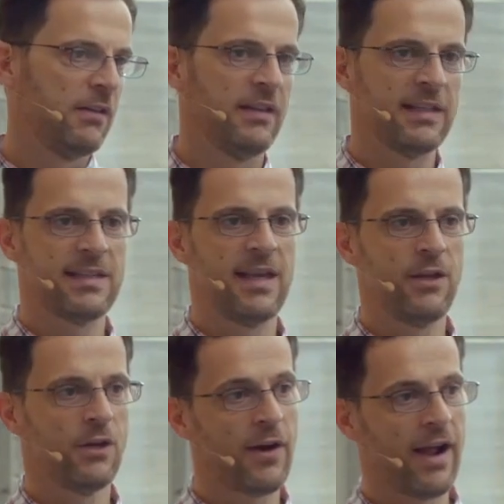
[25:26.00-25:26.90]
let's say
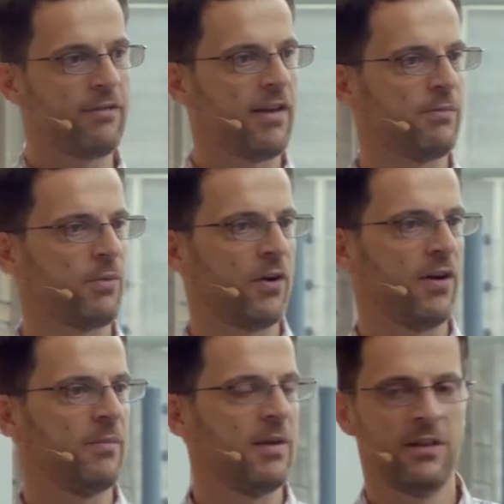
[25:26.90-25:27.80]
you don't have that
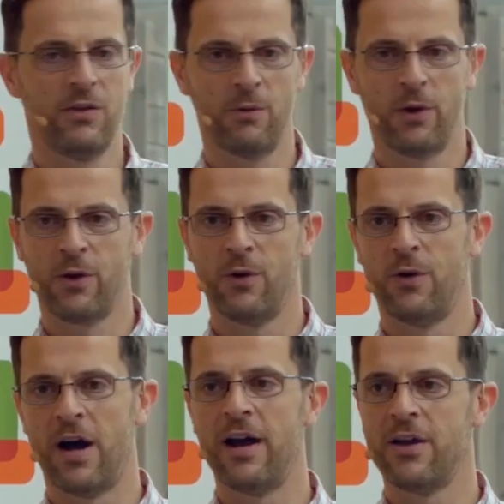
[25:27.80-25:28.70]
program and you want to go
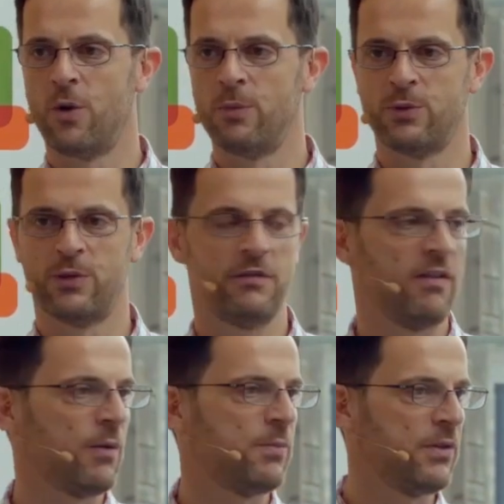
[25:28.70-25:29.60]
hire open source
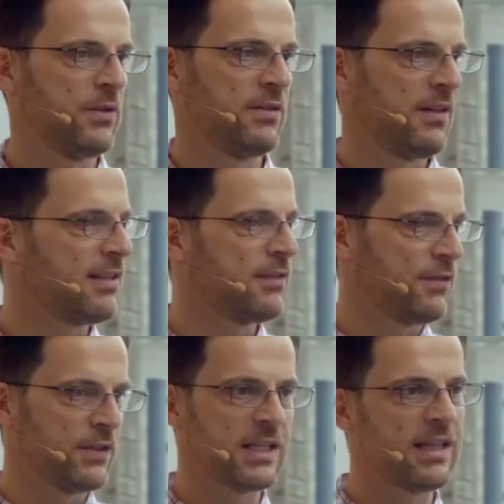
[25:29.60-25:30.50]
developers. That's the
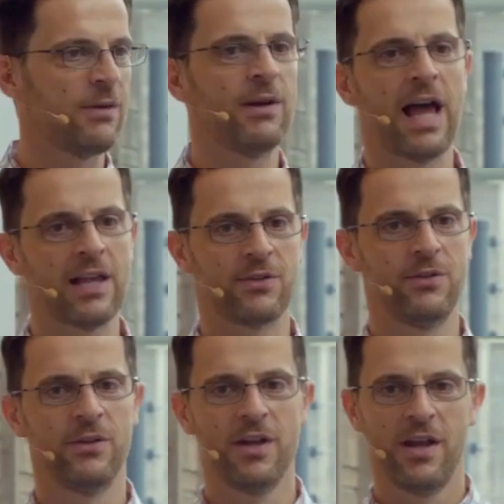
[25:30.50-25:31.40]
first thing they will ask
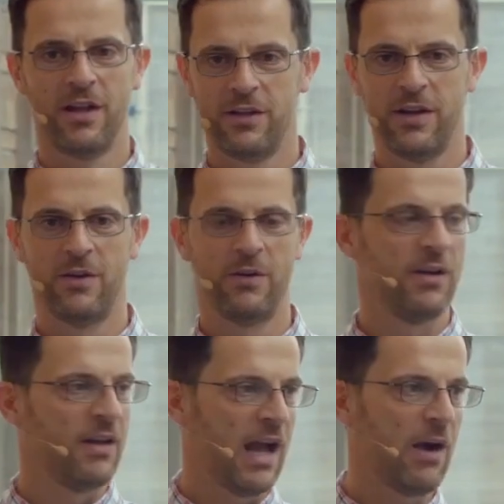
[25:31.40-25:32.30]
you.
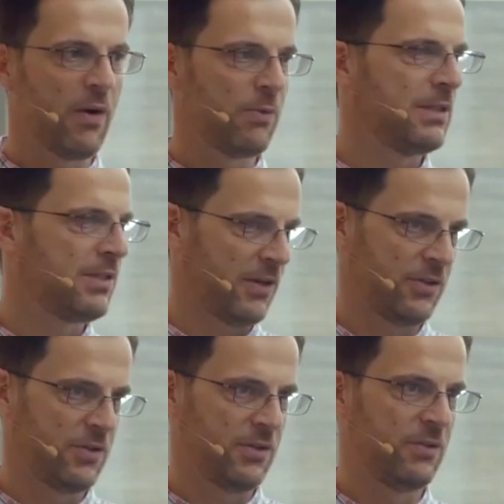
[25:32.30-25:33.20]
How are we
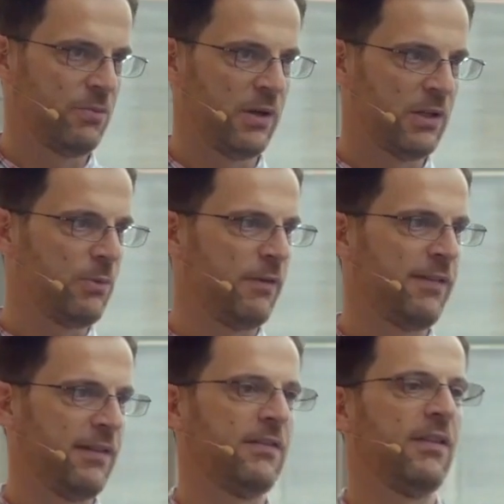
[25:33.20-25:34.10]
structured? Where do we
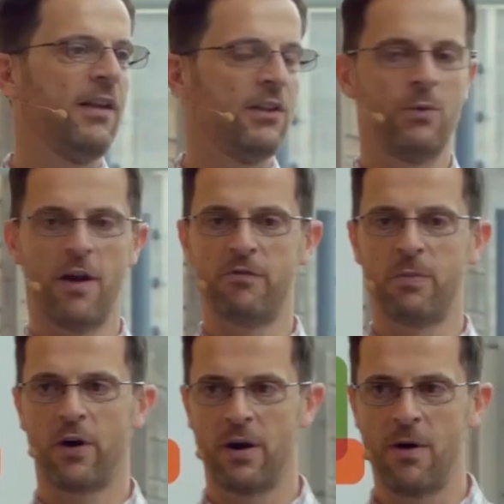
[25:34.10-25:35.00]
fit? Do we have
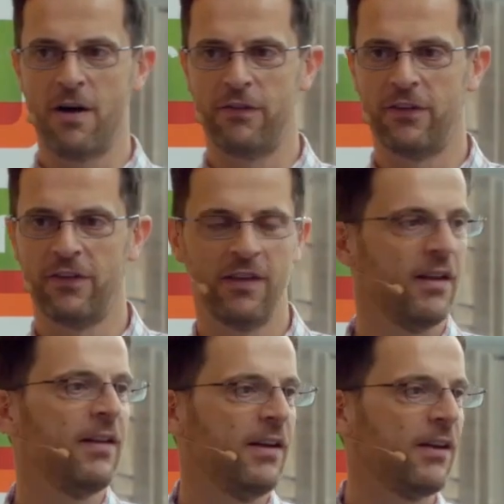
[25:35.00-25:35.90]
program office?
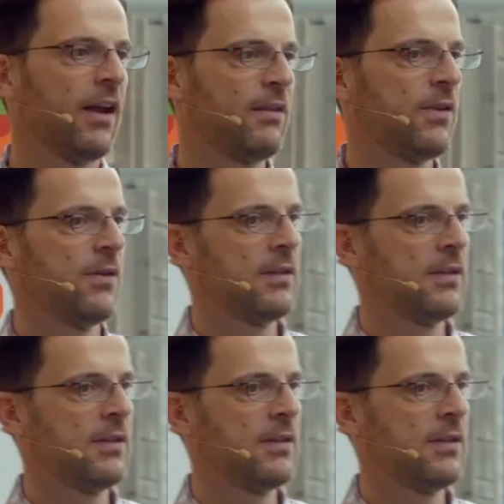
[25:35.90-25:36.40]
Okay, so